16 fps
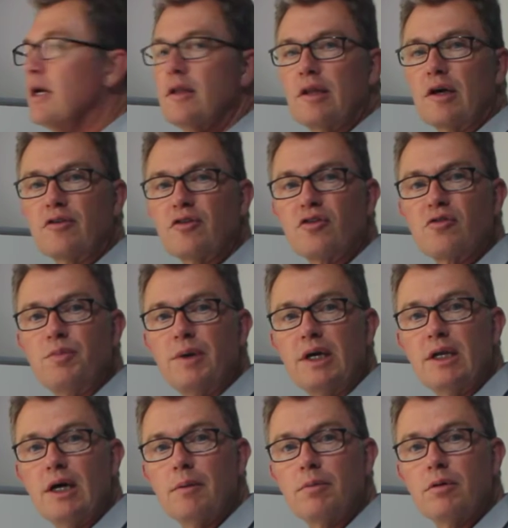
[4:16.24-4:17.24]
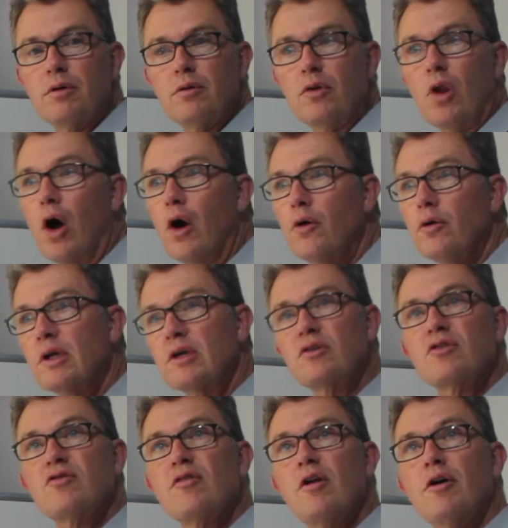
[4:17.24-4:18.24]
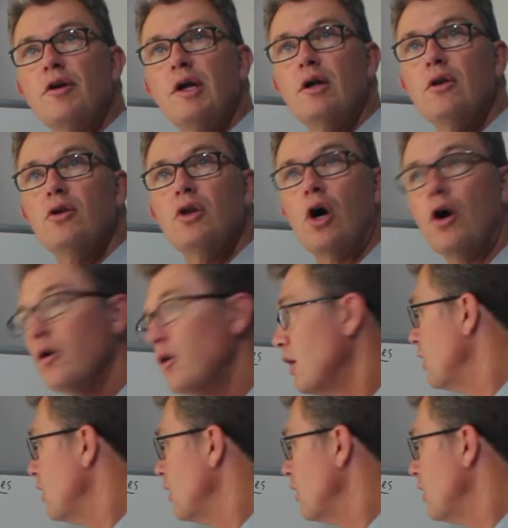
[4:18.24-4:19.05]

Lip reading: Does it speed up? No. Does it slow down? No.